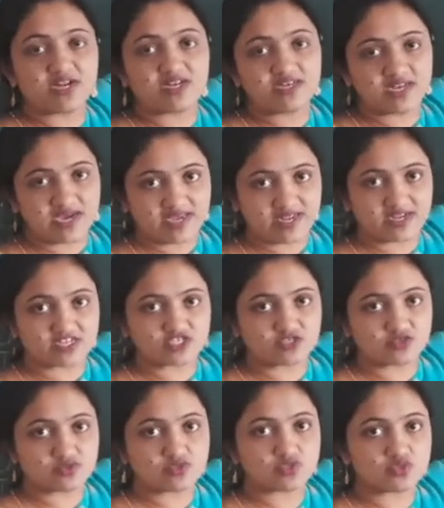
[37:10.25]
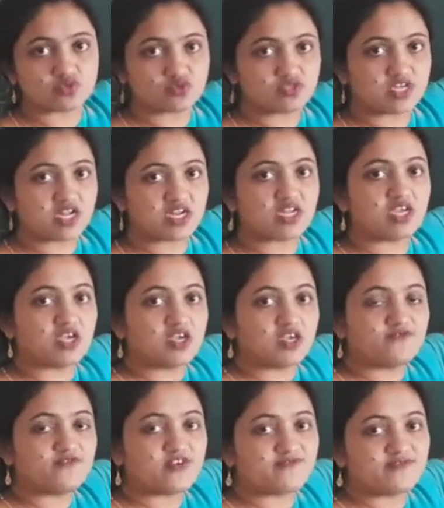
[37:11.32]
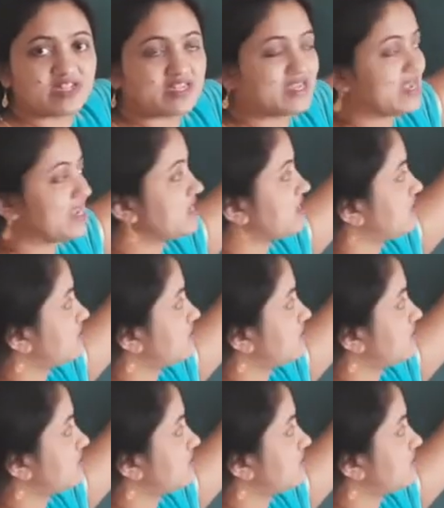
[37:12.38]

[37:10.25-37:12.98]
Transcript: direction, so that we will get